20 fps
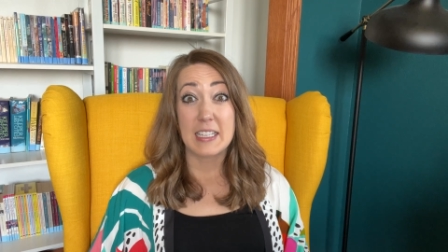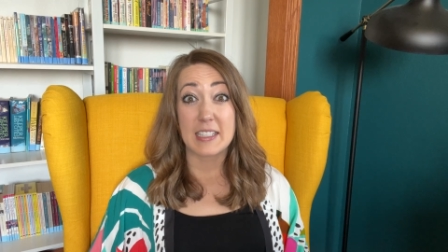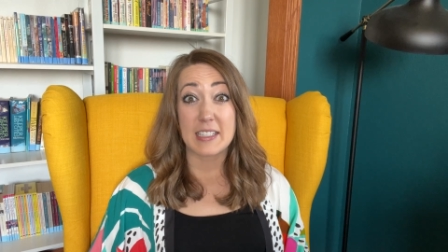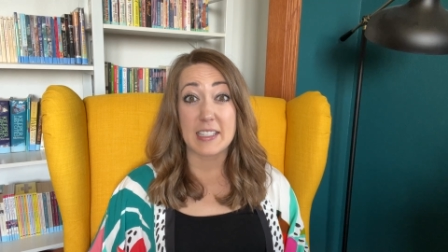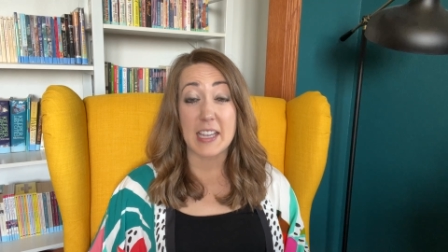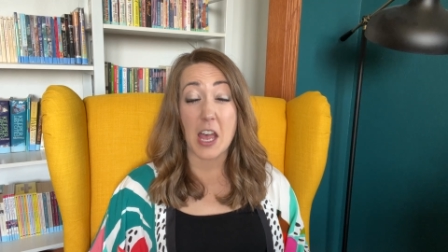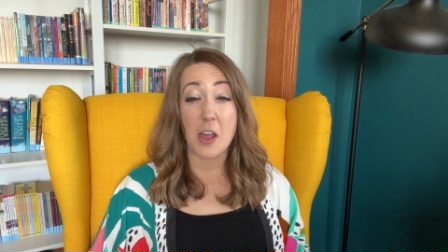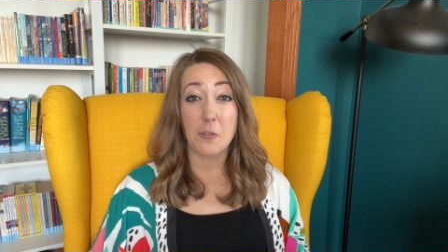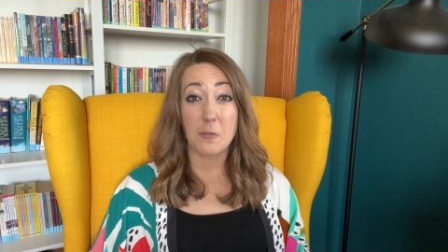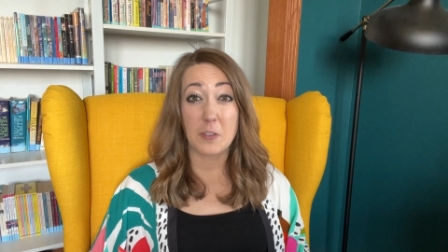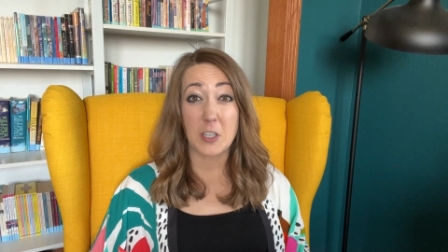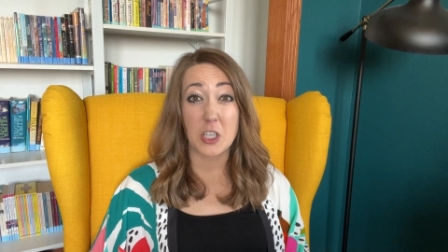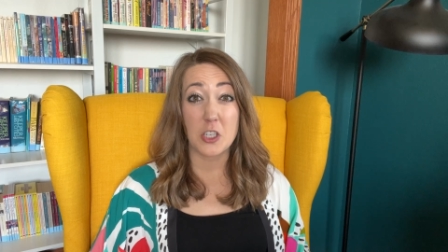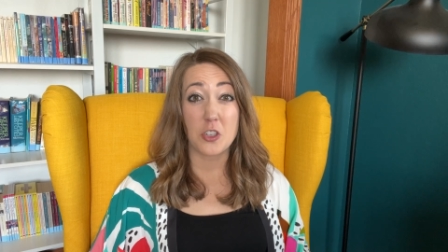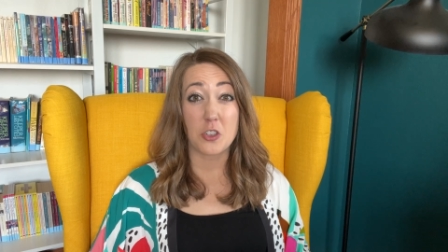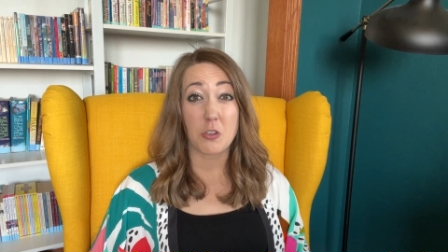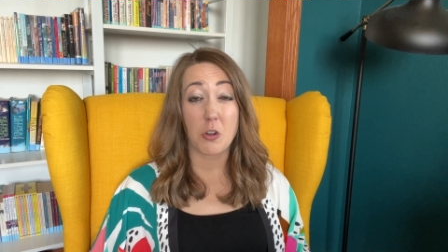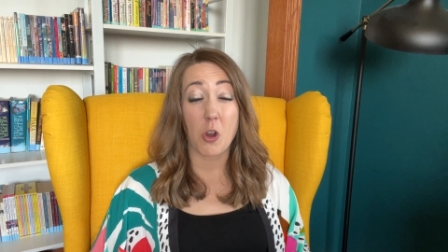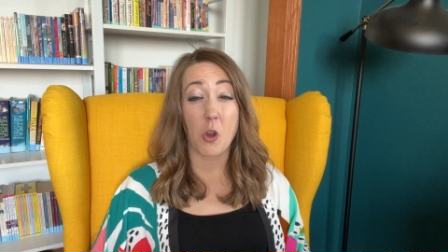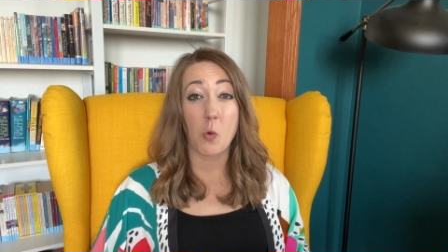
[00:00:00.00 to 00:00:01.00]

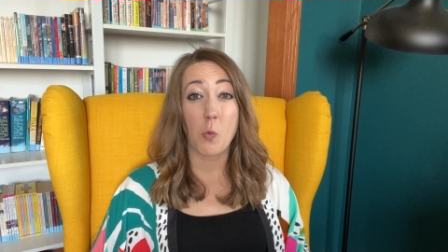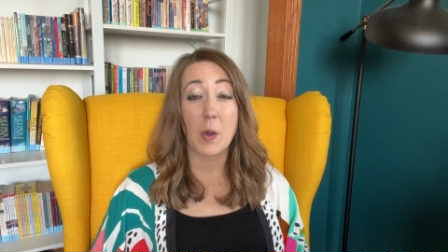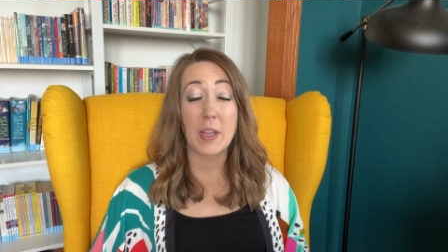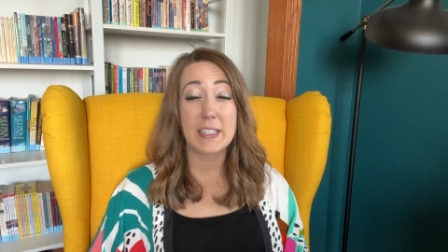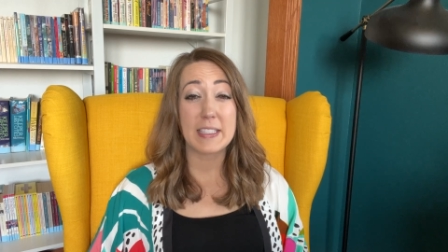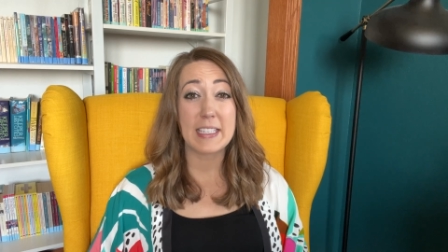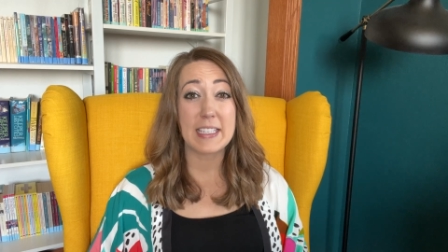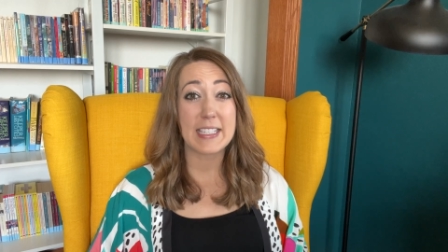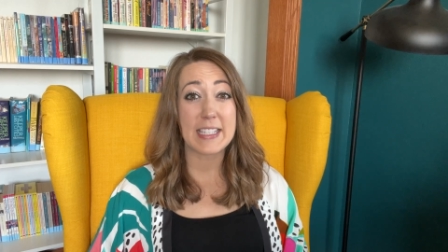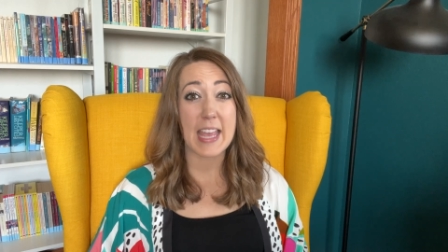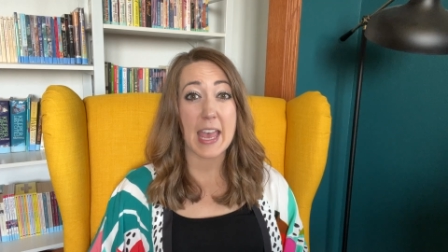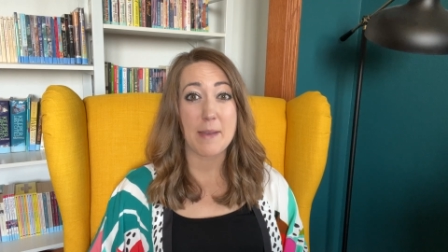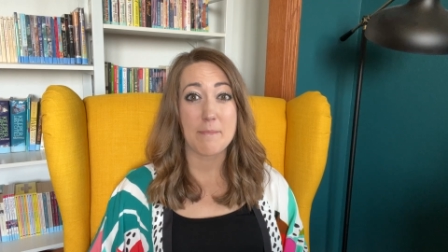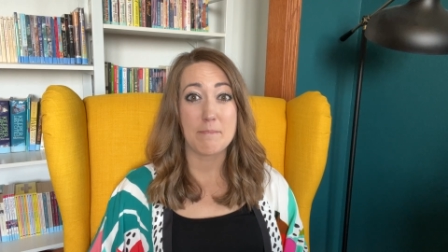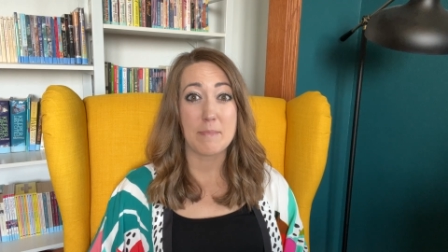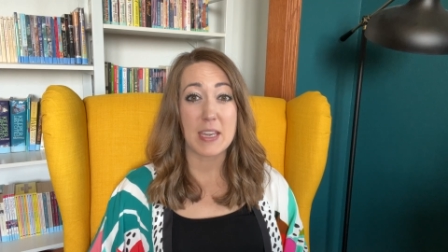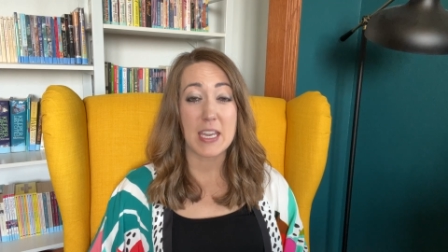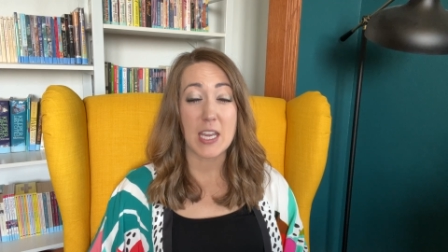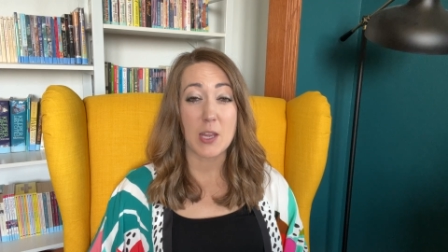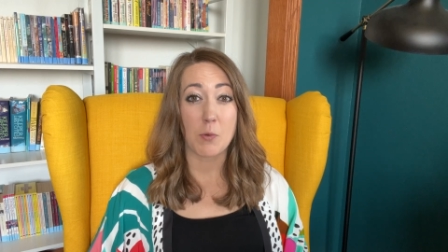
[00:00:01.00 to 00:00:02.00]
Self-control, what does that
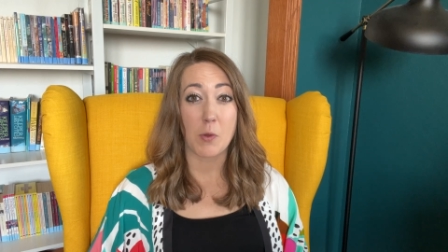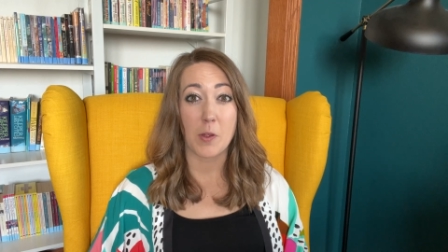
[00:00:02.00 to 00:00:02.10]
mean?